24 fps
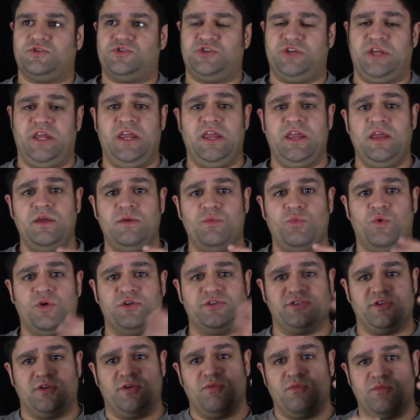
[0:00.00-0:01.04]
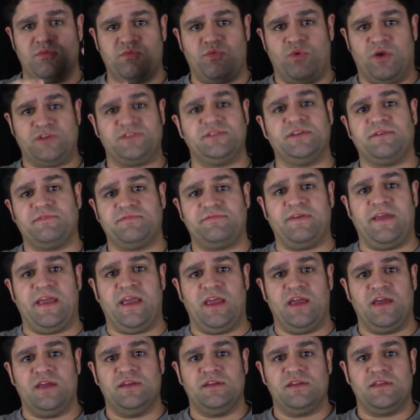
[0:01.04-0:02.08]
she was a wrestling
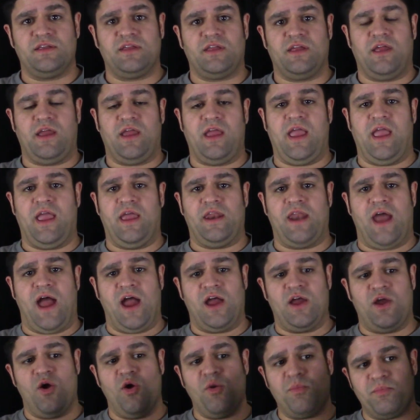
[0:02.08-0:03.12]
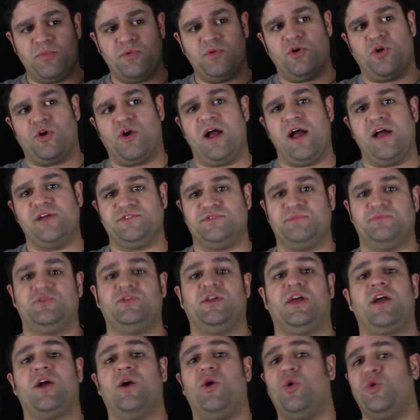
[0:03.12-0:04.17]
fan, and I opened her eyes up
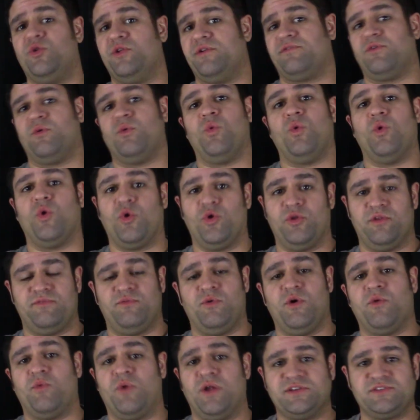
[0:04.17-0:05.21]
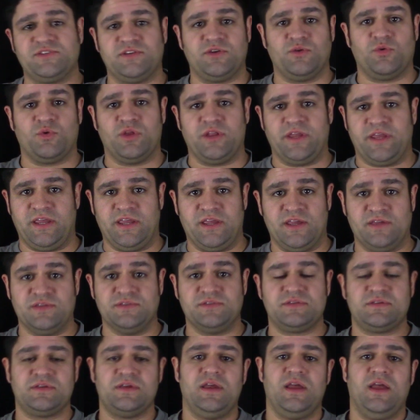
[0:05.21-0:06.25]
to like a whole different world of what wrestling really
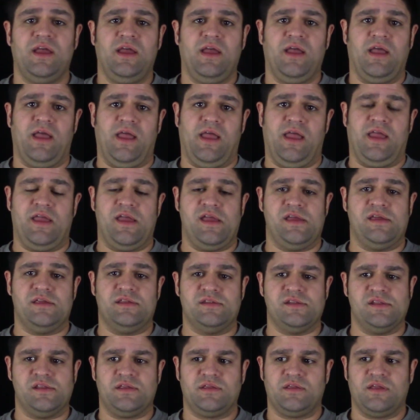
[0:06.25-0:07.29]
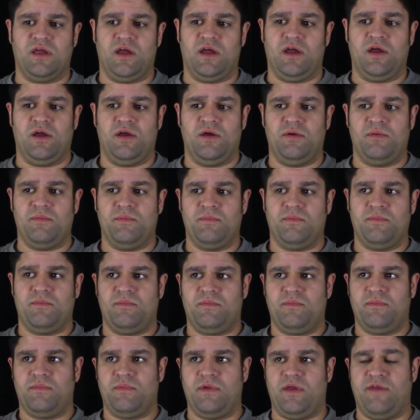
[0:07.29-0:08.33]
is. And
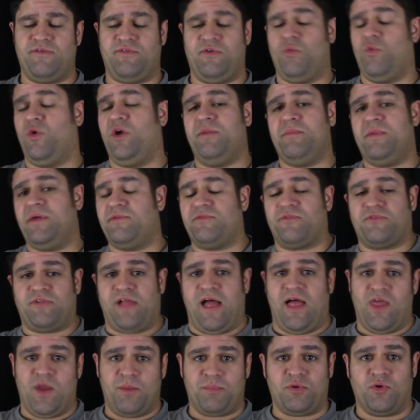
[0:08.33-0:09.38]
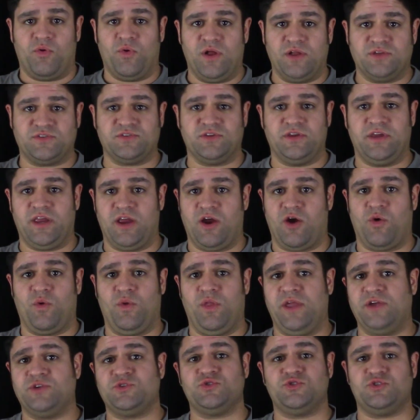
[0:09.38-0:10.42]
if it wouldn't have been for Flatline Pro Wrestling, our
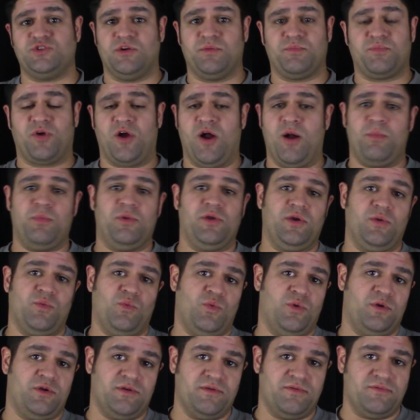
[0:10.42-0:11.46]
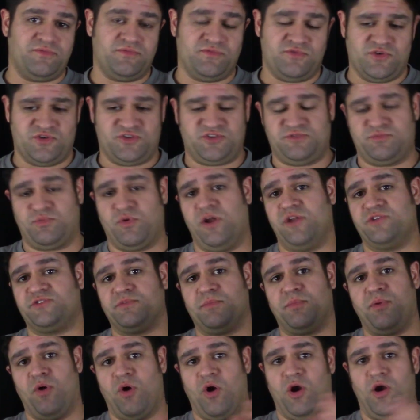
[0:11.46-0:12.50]
relationship probably would have just spread us
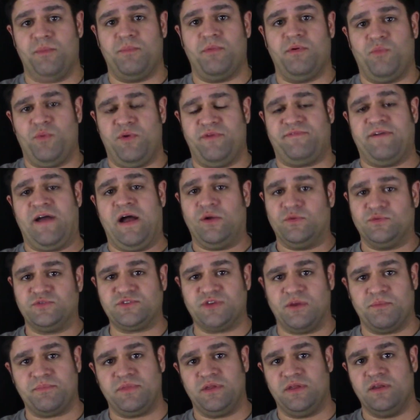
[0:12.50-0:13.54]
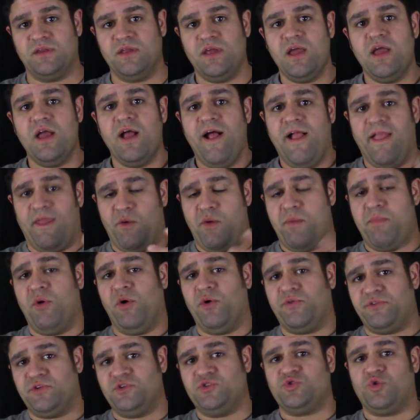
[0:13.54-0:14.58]
apart. But we found something that we
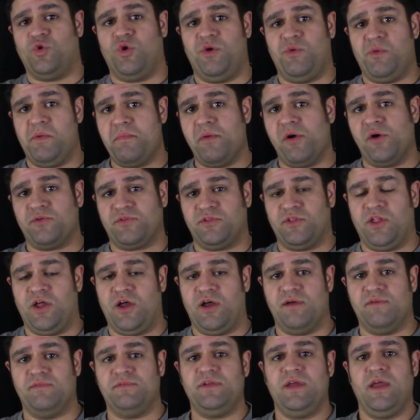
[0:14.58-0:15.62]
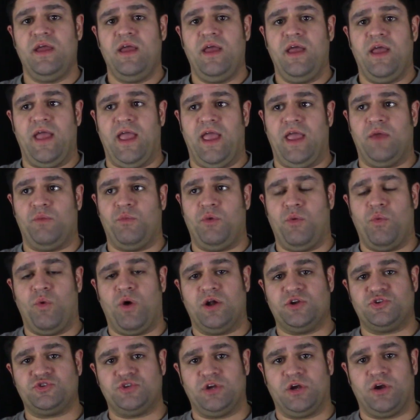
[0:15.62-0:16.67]
both enjoyed, we both loved, and we
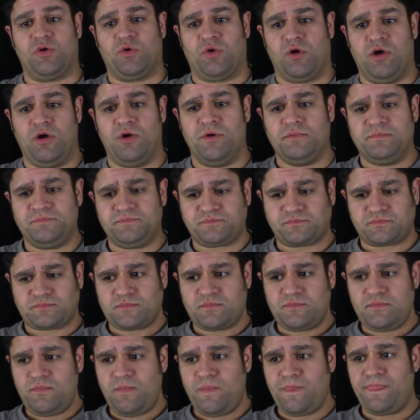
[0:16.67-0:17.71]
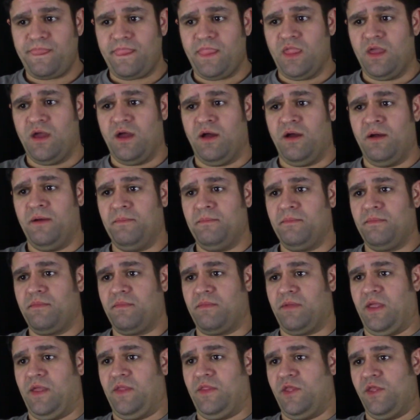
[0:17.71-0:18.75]
watched it grow.
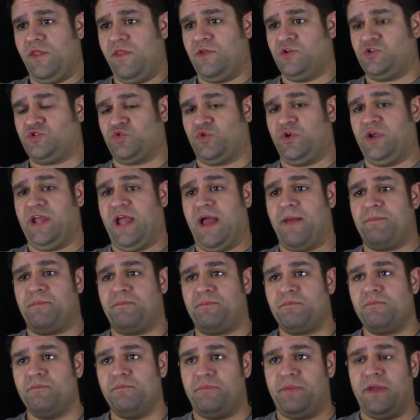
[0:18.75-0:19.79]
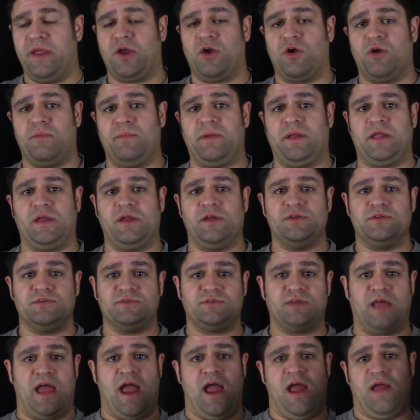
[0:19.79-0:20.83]
And the tree got bigger
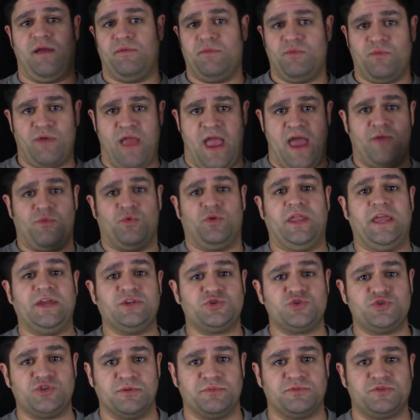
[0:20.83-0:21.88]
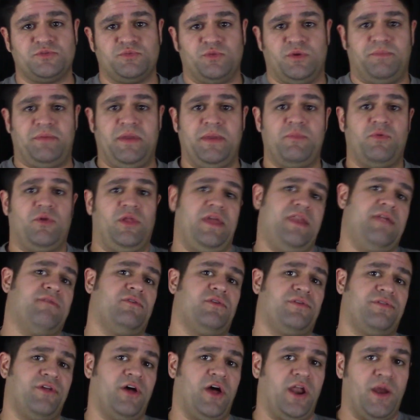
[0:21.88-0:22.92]
because I had relationships with people I
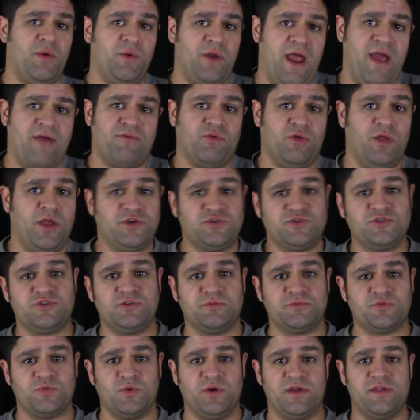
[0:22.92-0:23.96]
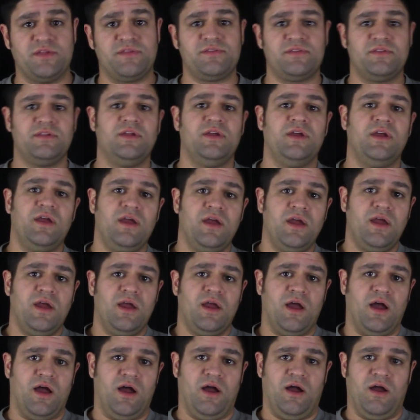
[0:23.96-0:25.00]
never thought I would have relationships with.
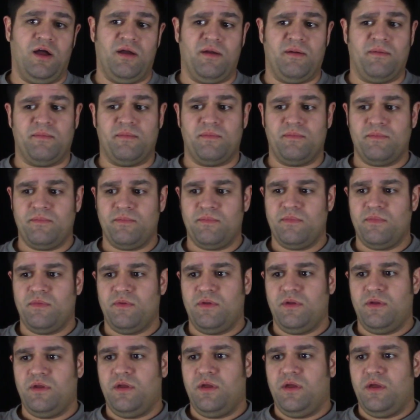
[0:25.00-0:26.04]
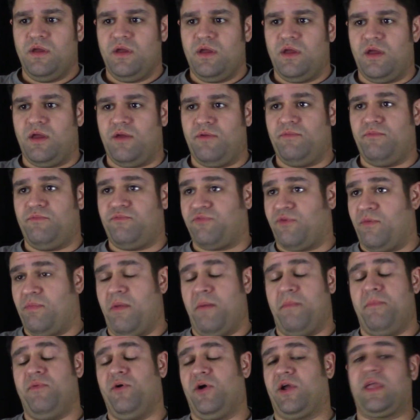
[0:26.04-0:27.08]
From
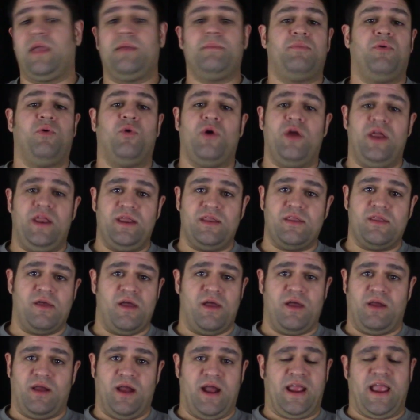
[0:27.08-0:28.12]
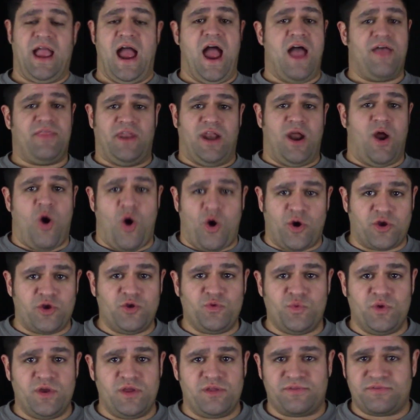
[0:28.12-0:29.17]
the booking point, a guy that I
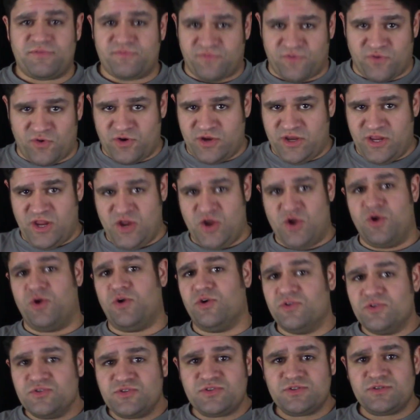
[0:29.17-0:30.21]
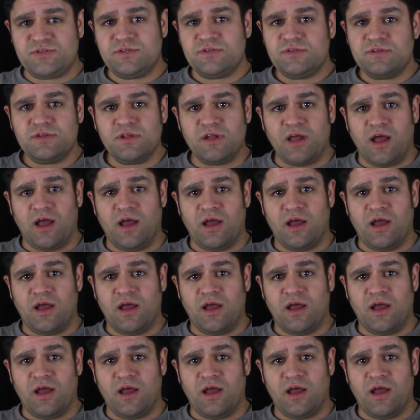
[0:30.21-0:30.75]
argued with for years,